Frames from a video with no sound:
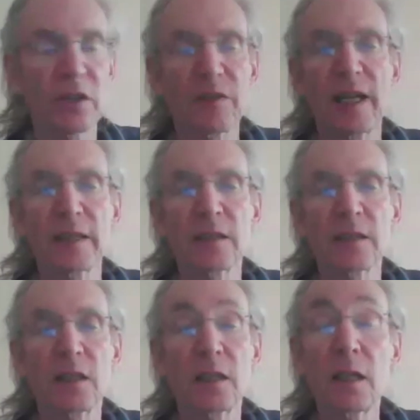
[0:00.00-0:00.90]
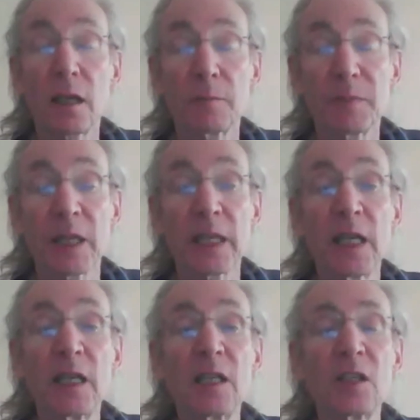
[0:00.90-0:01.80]
heard of that company.
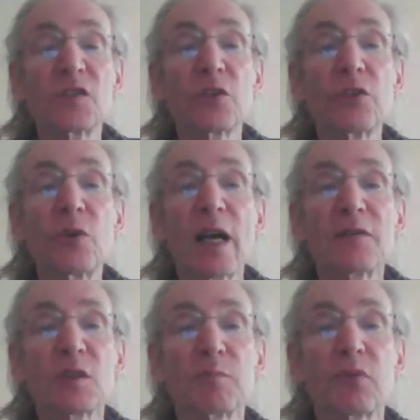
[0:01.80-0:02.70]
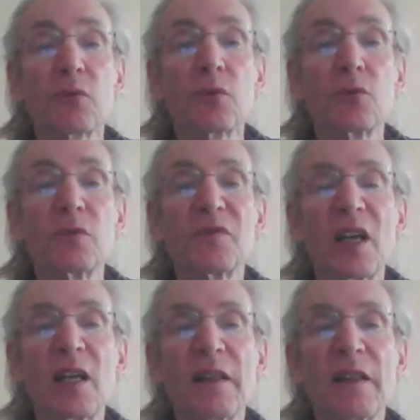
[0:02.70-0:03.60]
So you have to prove
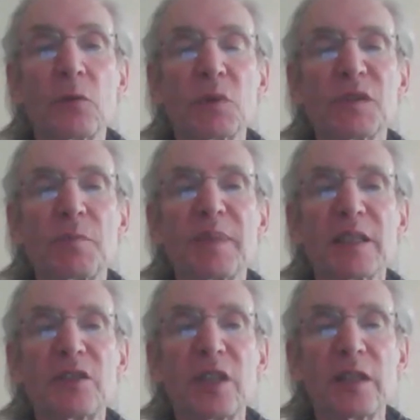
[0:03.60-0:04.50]
that it was a big